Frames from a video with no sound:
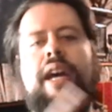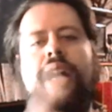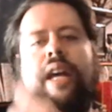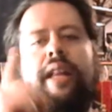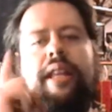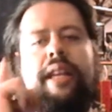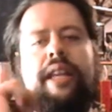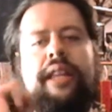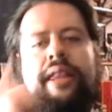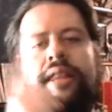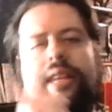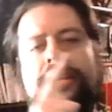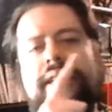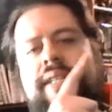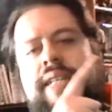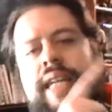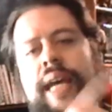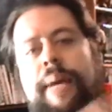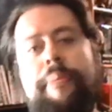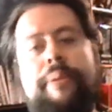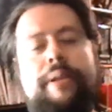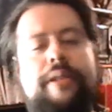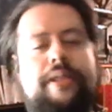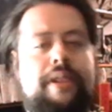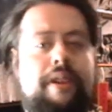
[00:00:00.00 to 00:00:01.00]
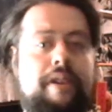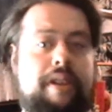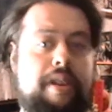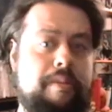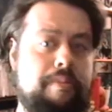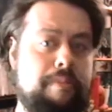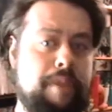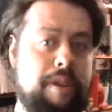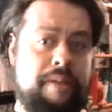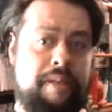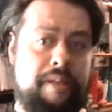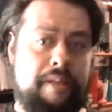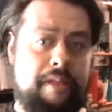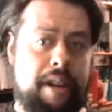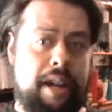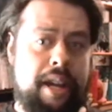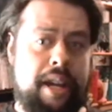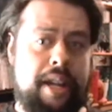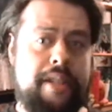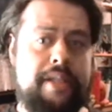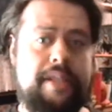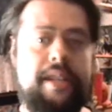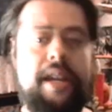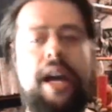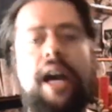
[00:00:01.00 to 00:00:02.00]
and in this episode of Movie
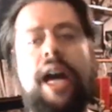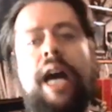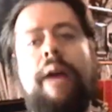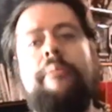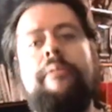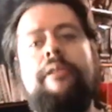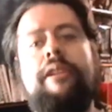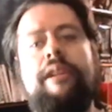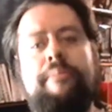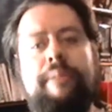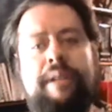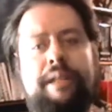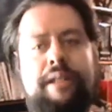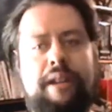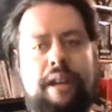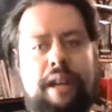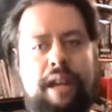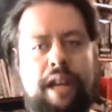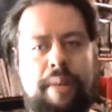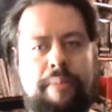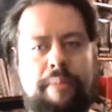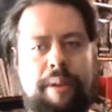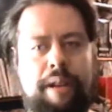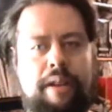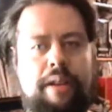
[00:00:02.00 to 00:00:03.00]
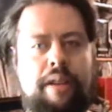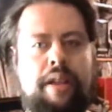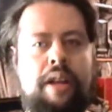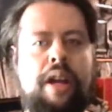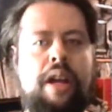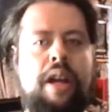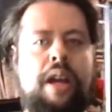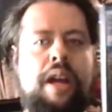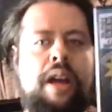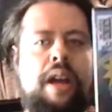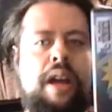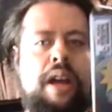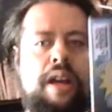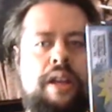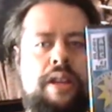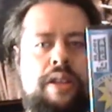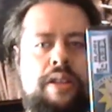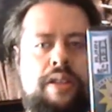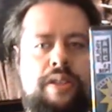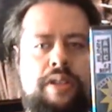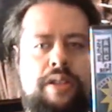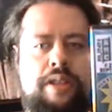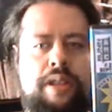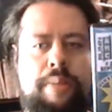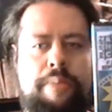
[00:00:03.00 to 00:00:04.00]
Grades, I'm going to be talking about
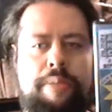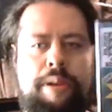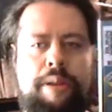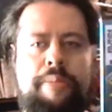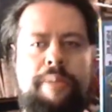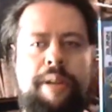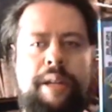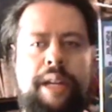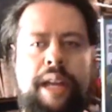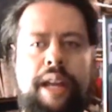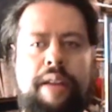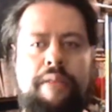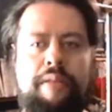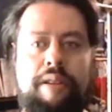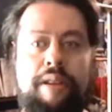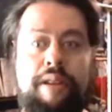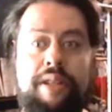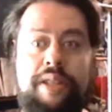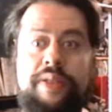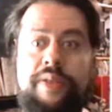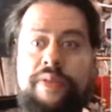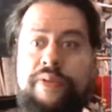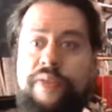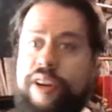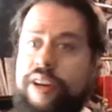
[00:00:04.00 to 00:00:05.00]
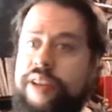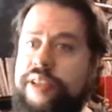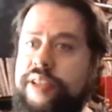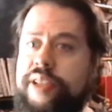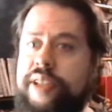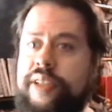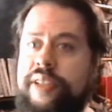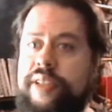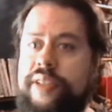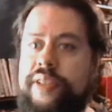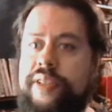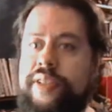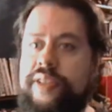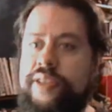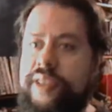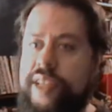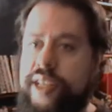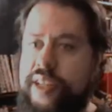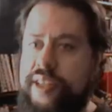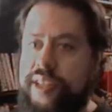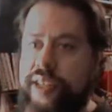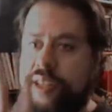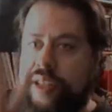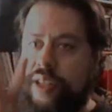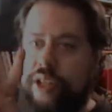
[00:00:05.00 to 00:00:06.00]
Suburban Heroes versus
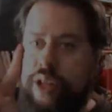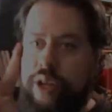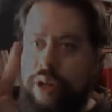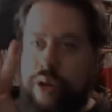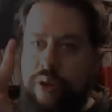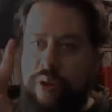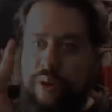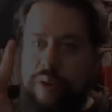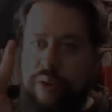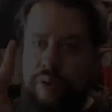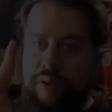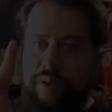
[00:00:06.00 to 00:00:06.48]
Season 2.